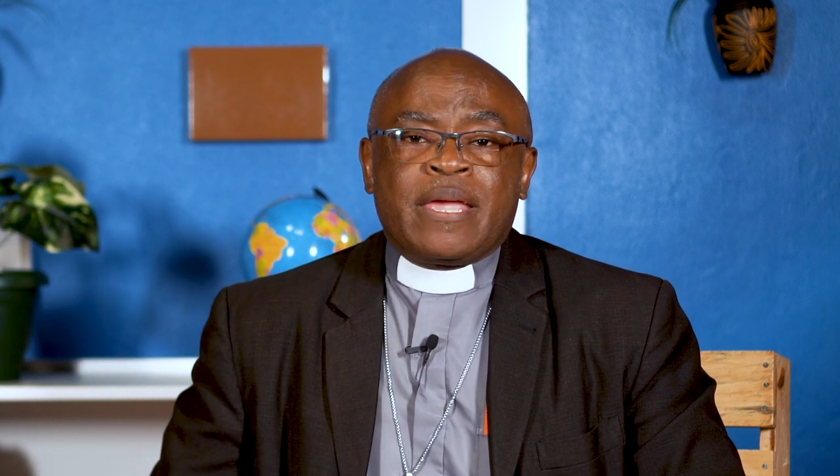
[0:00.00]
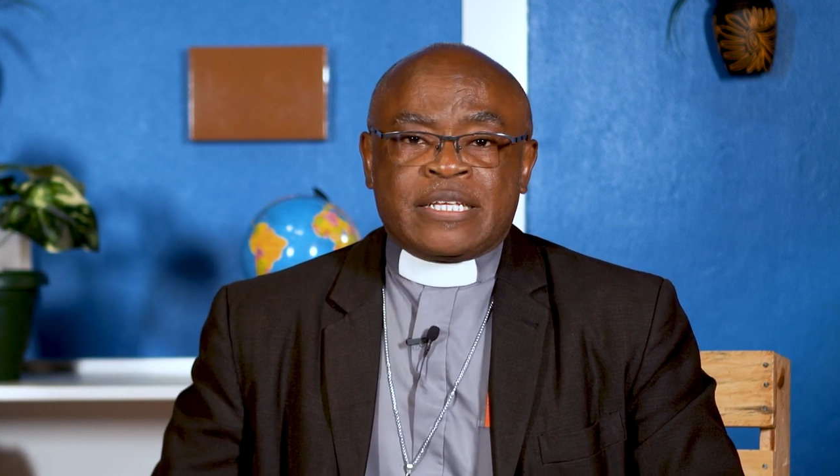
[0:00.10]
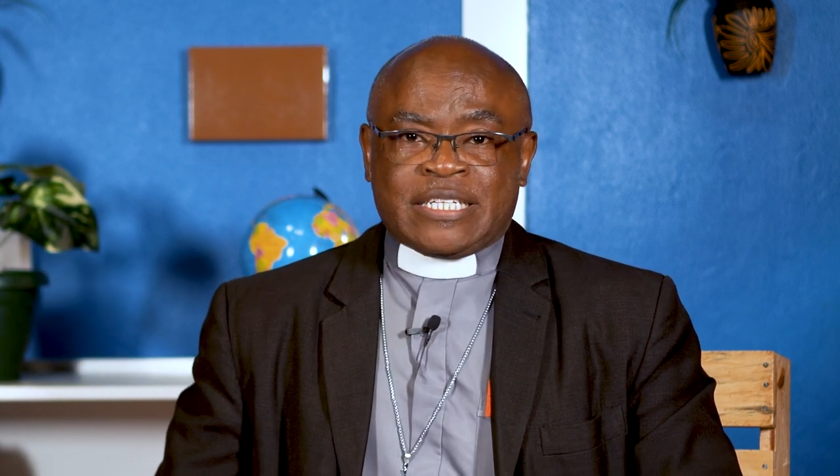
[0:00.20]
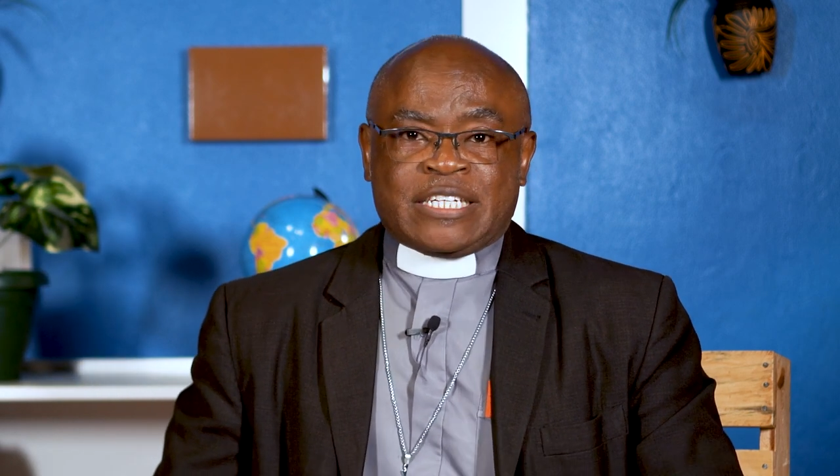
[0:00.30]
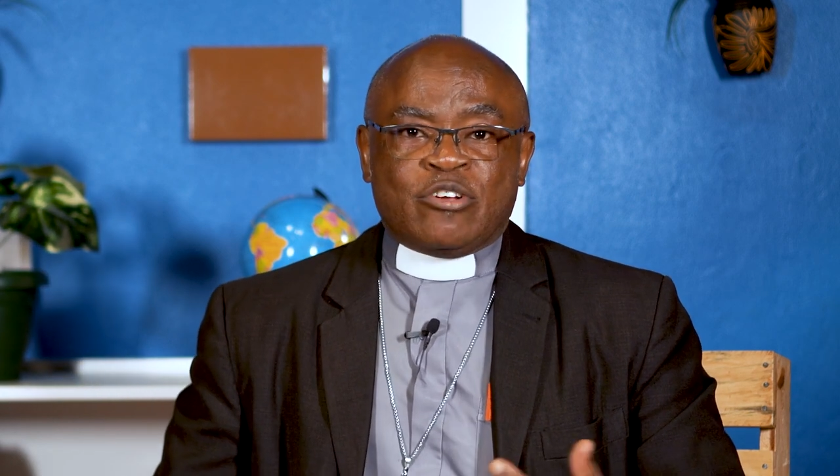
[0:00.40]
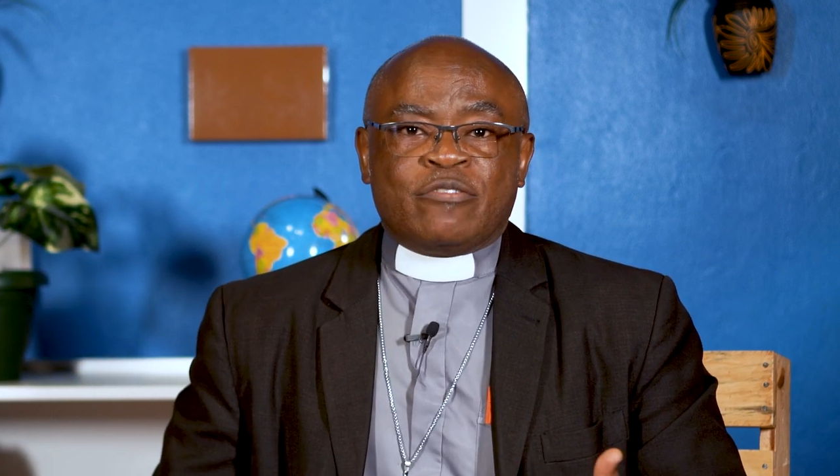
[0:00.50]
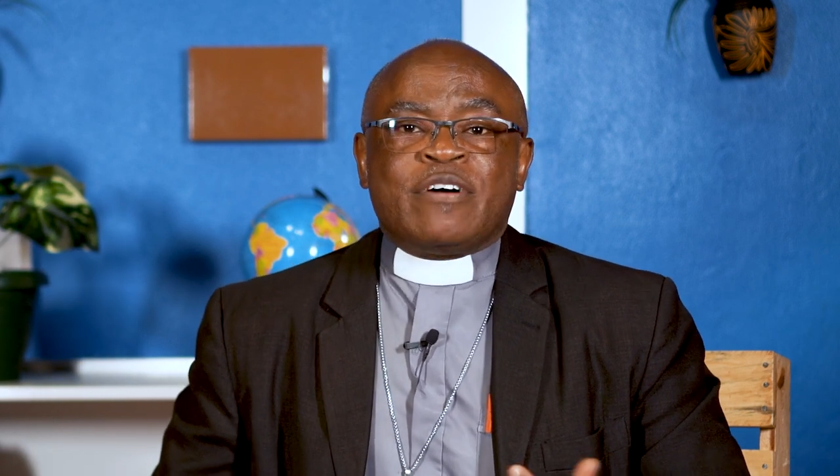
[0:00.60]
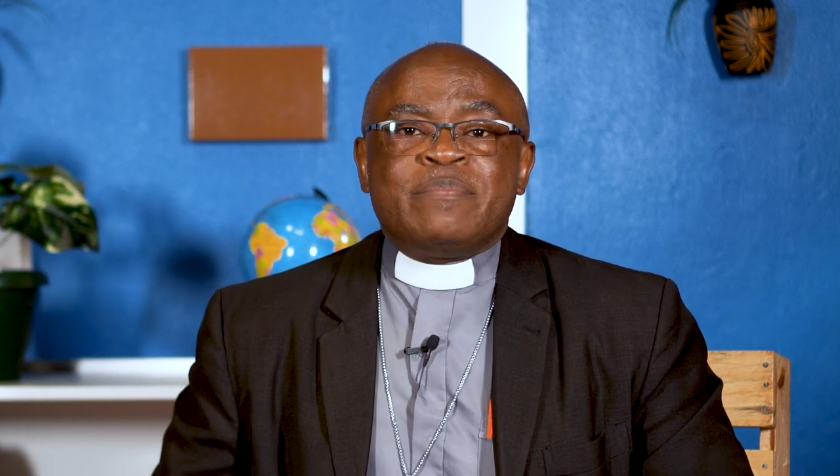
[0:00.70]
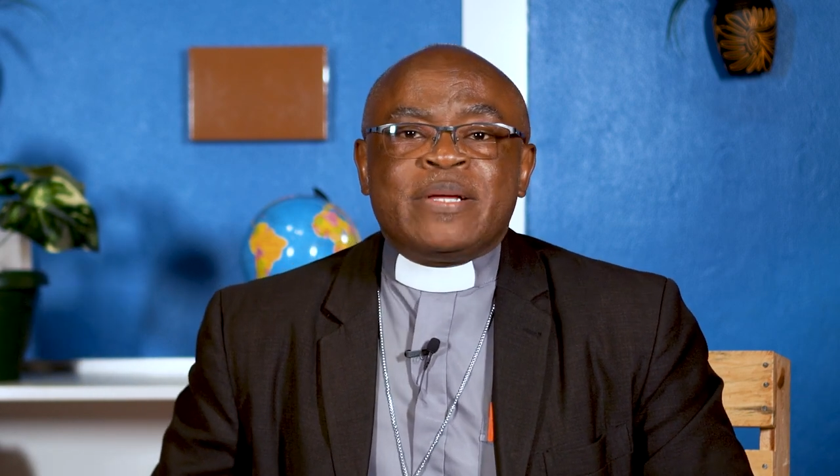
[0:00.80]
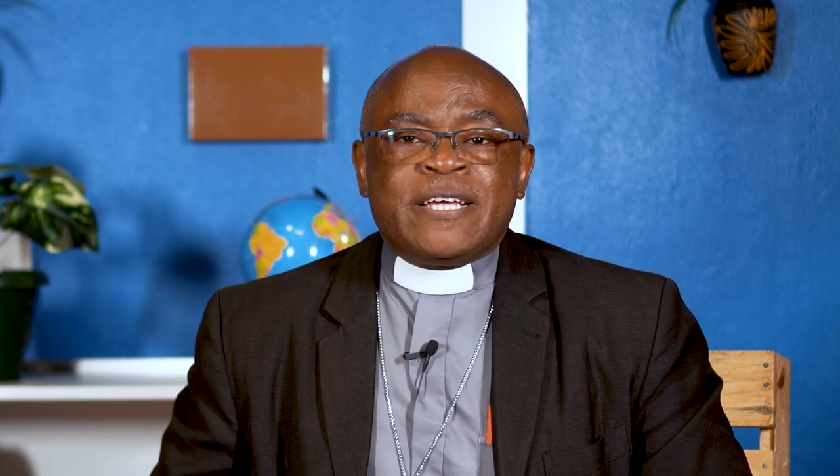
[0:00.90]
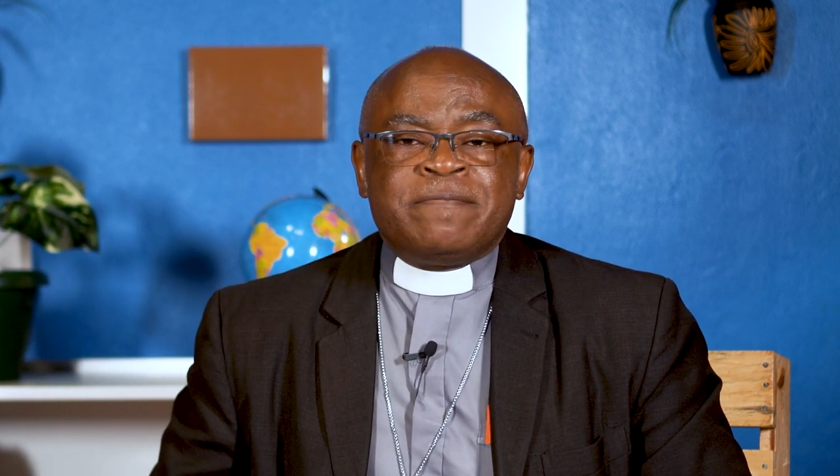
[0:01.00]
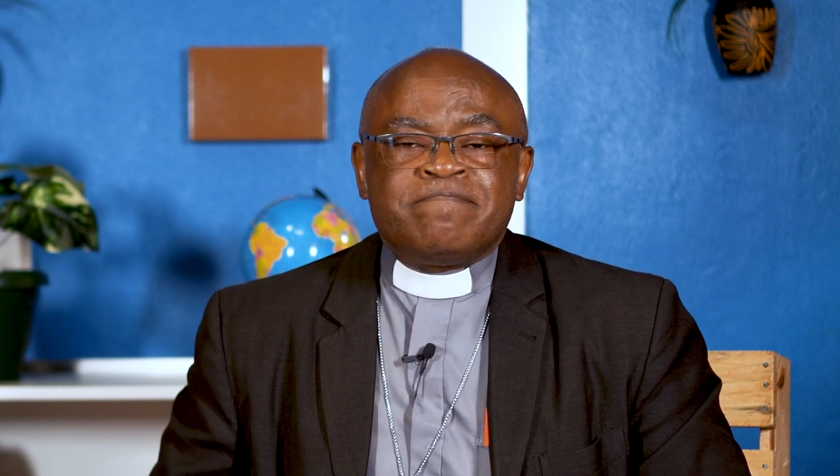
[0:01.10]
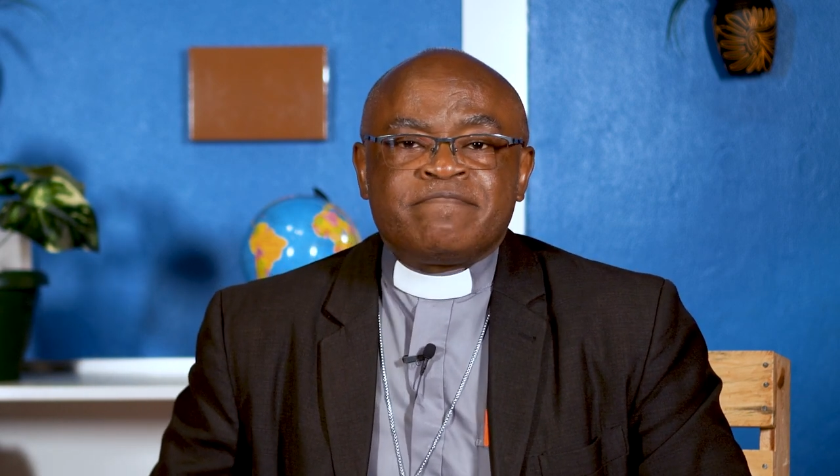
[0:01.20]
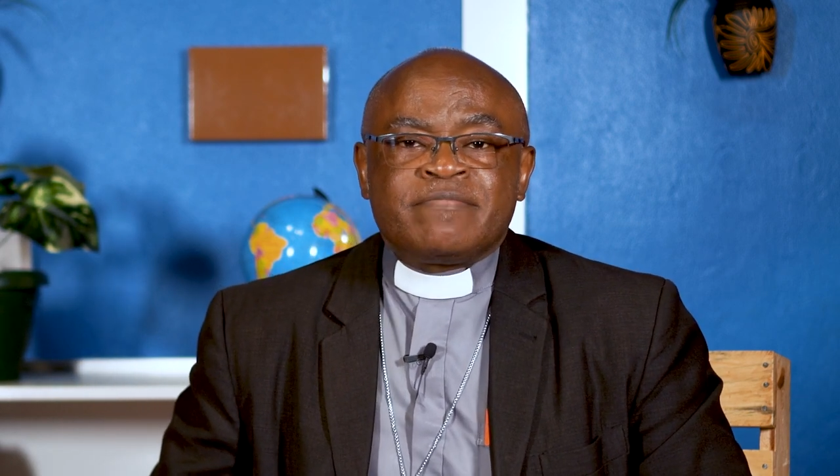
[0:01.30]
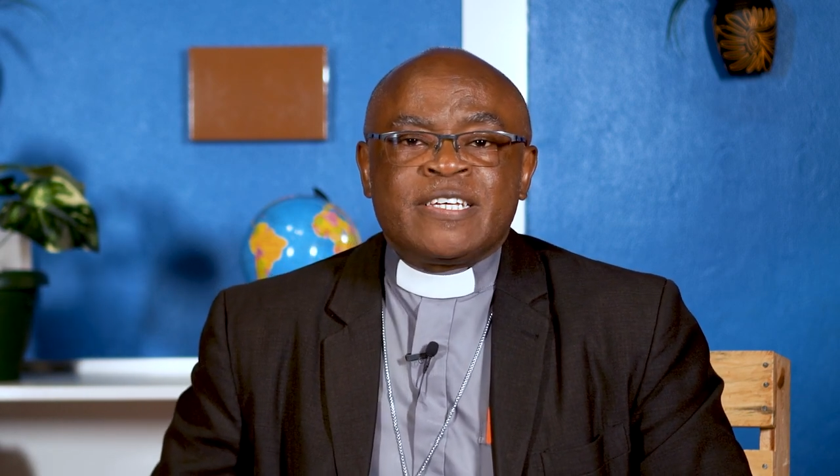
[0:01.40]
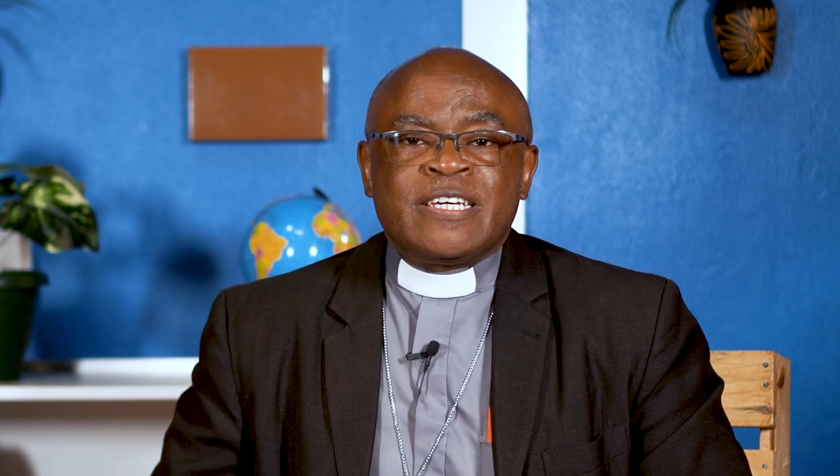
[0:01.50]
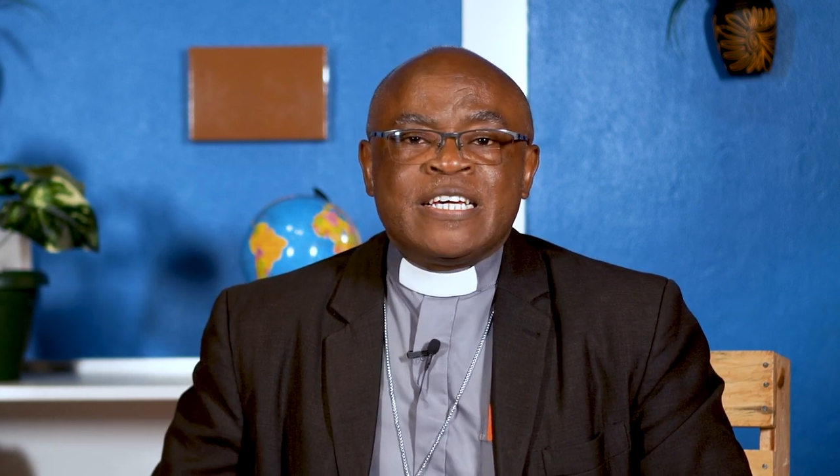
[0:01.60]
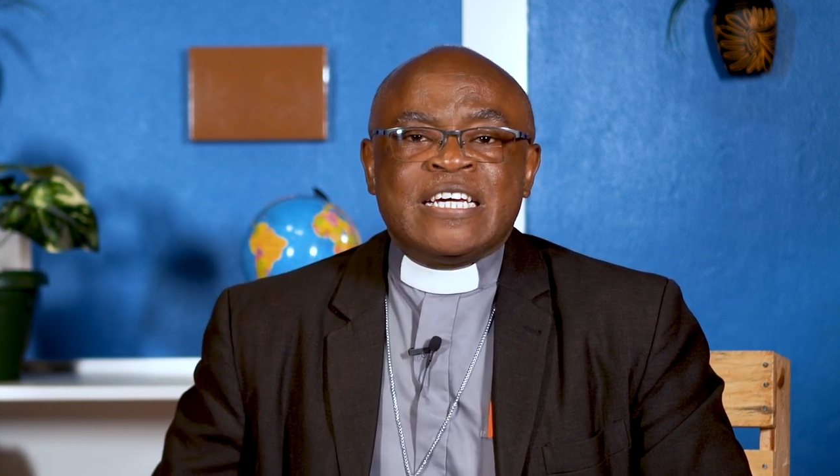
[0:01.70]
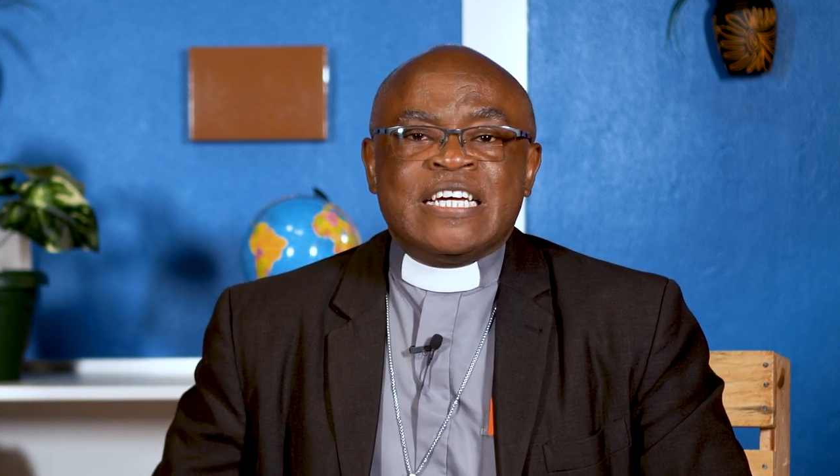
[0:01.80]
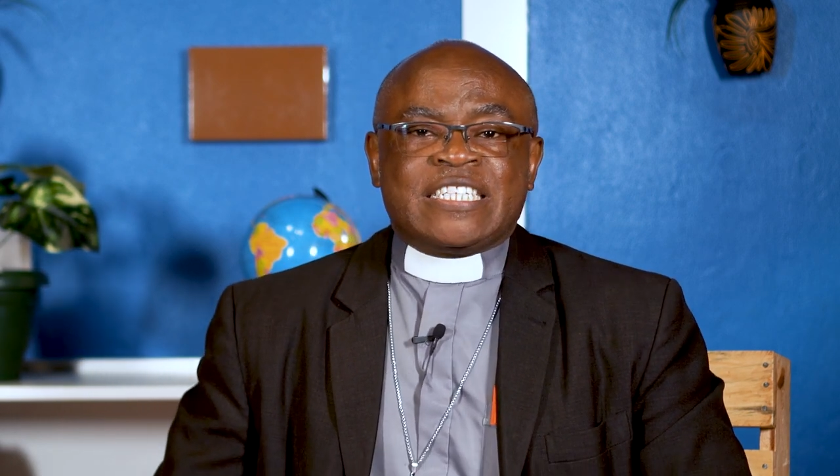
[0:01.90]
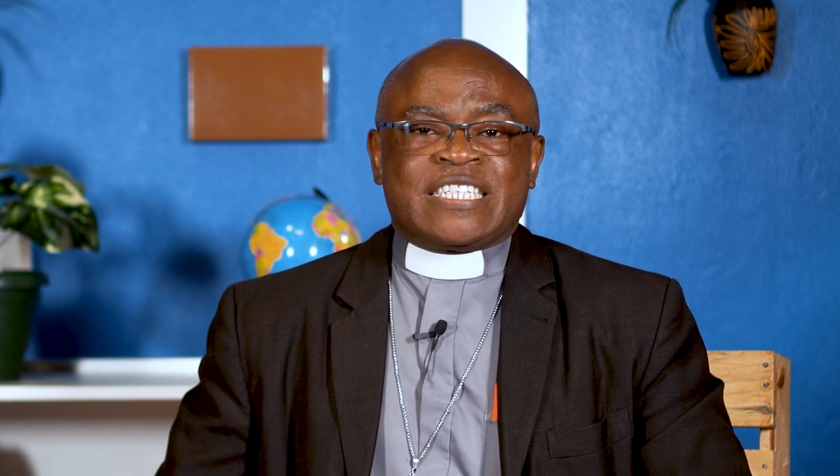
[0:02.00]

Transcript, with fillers: Is it in your family? Is